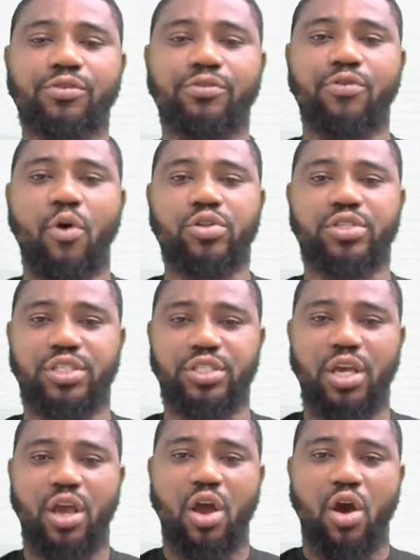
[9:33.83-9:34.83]
40.
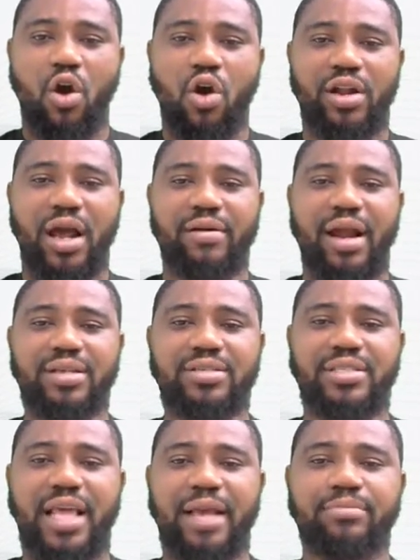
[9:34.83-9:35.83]
Underground
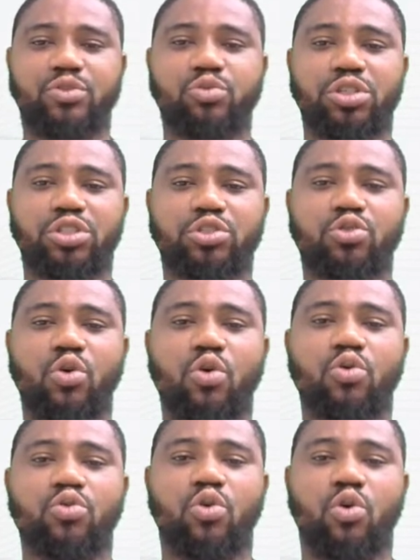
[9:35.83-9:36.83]
stems which
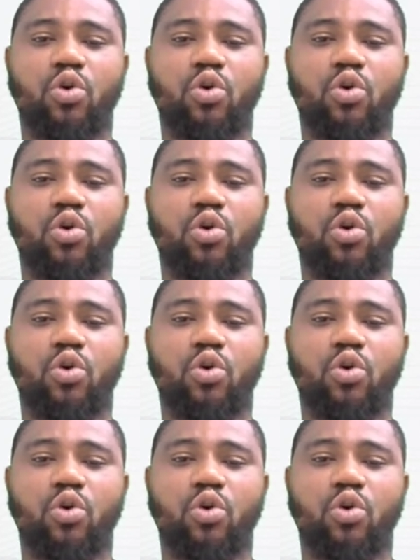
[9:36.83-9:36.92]
grow